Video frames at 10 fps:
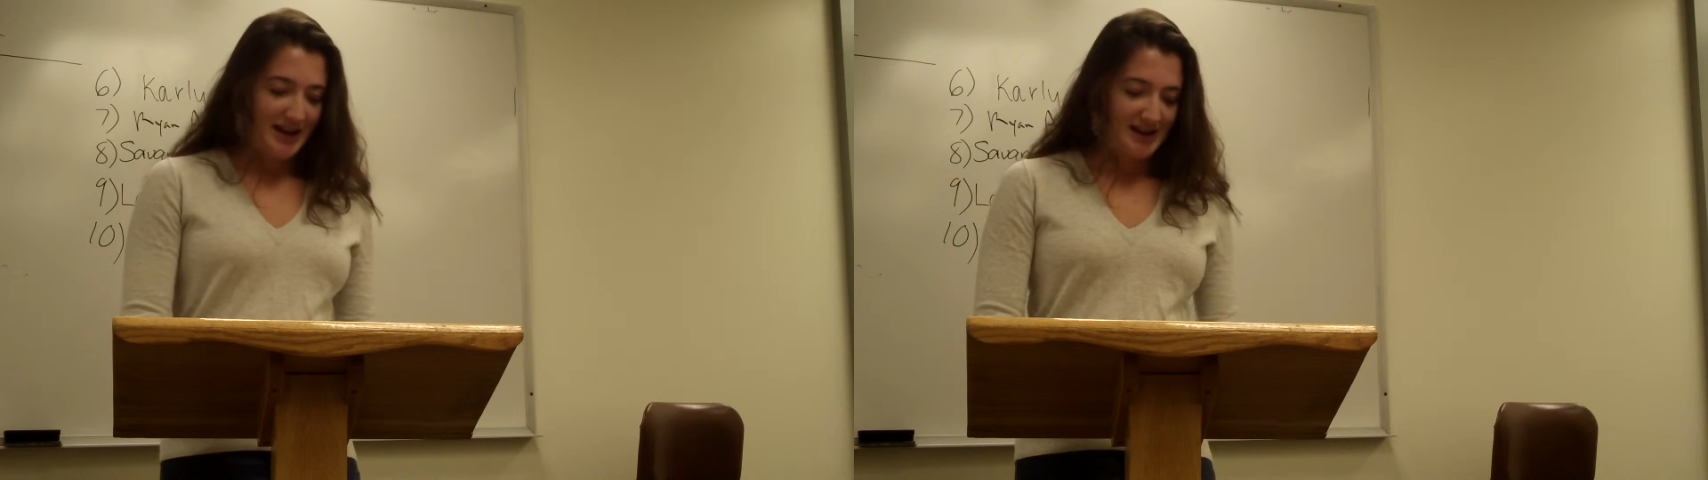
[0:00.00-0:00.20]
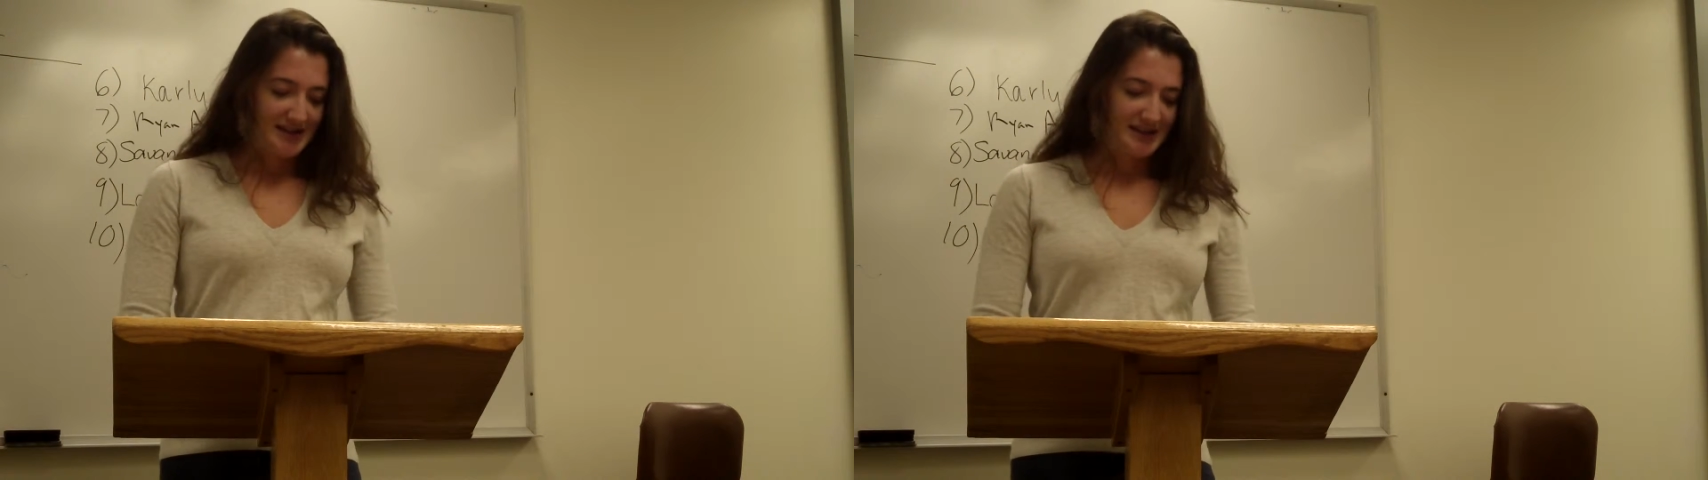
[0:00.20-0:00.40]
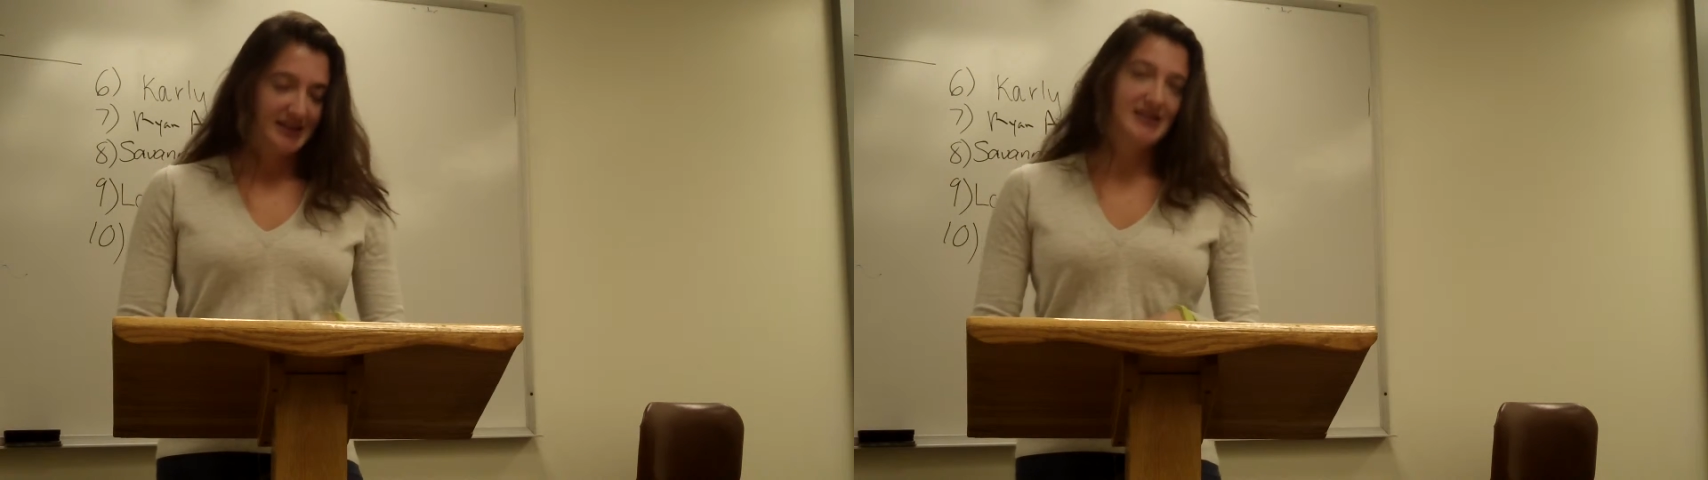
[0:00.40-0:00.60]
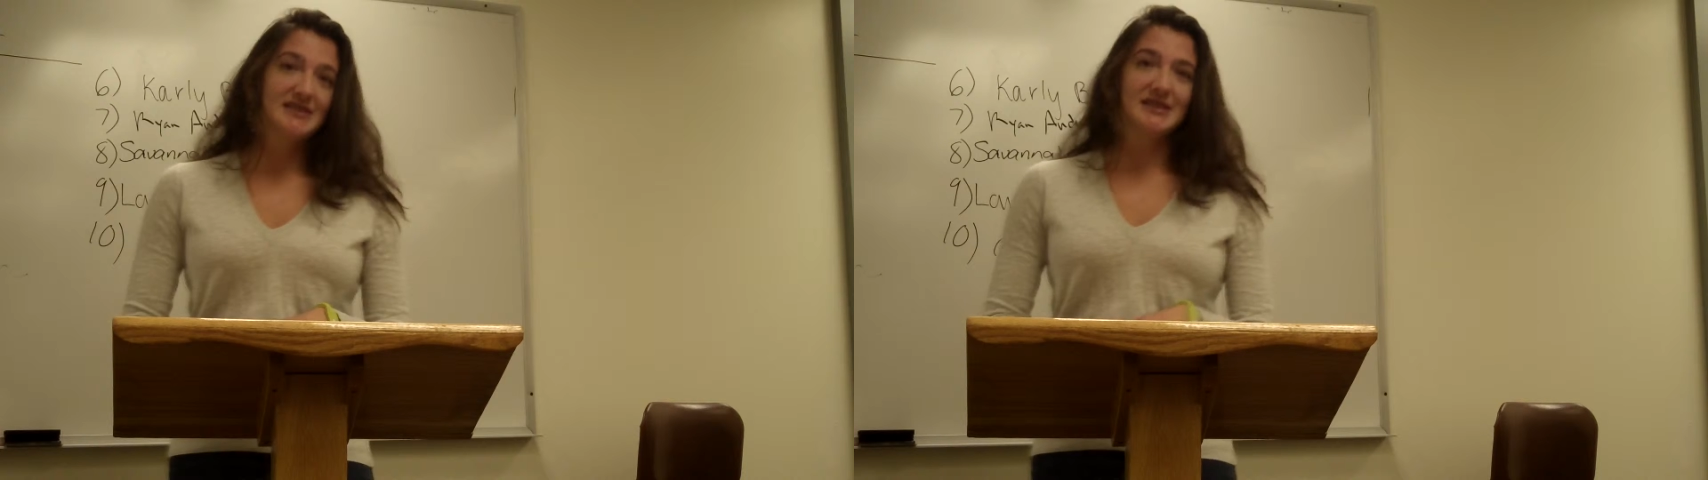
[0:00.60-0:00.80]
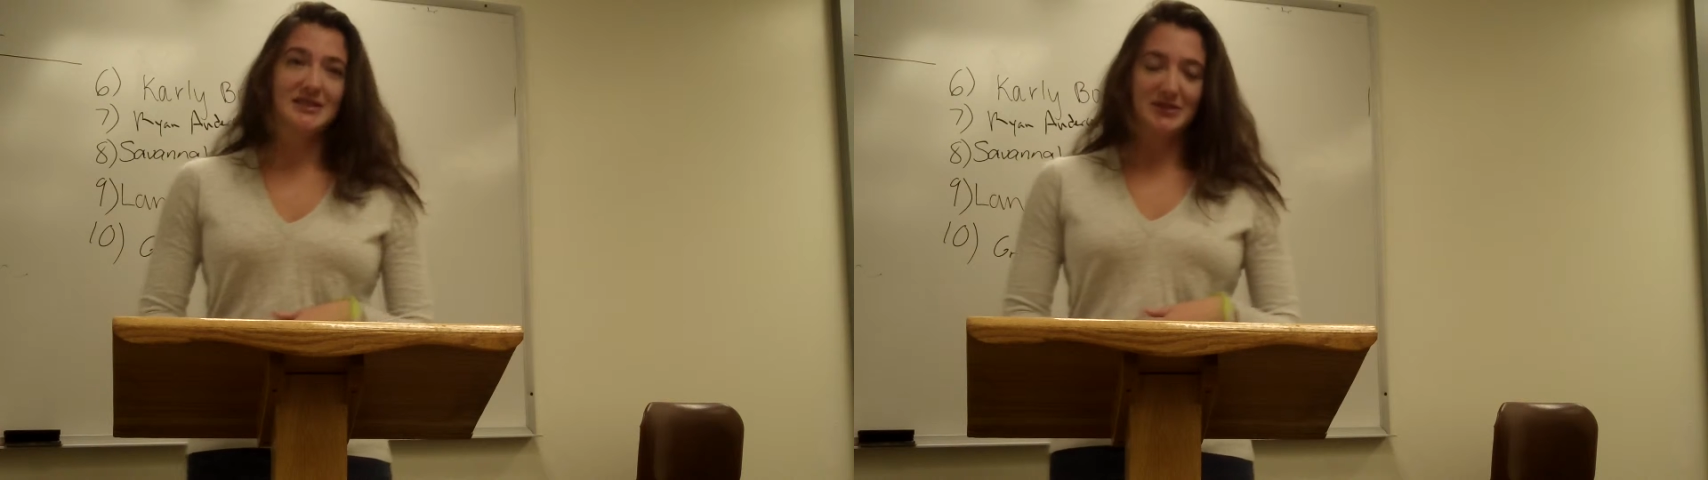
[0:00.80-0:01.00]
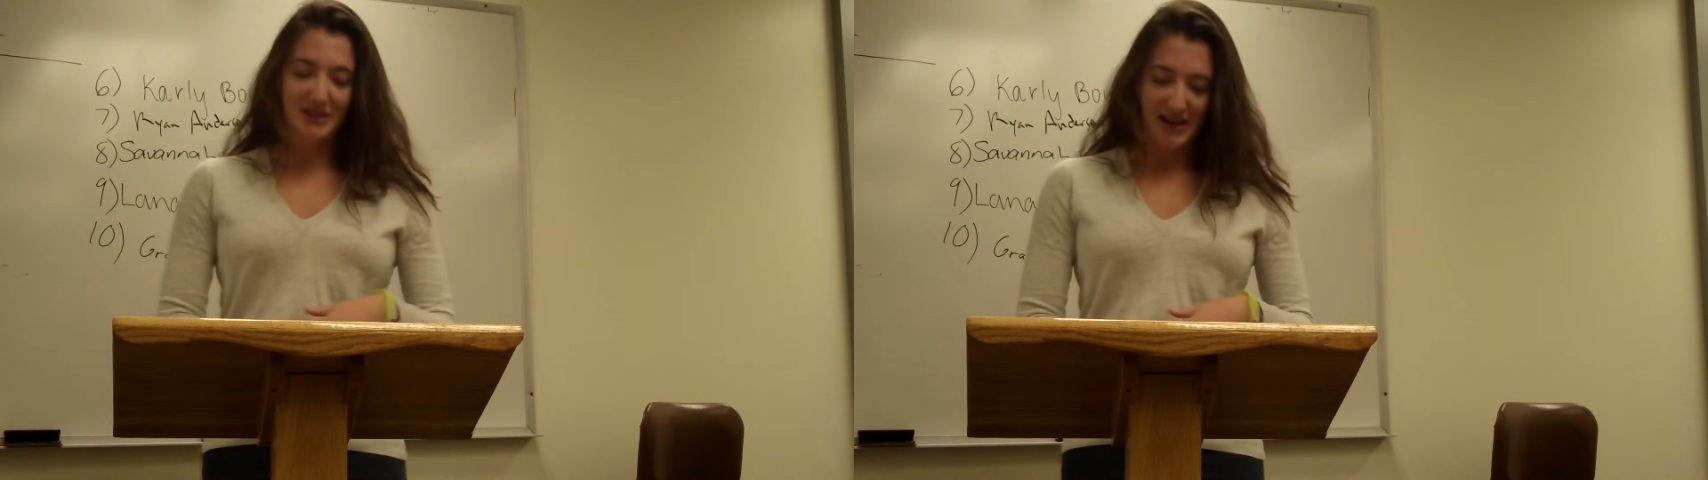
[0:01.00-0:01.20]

has continued,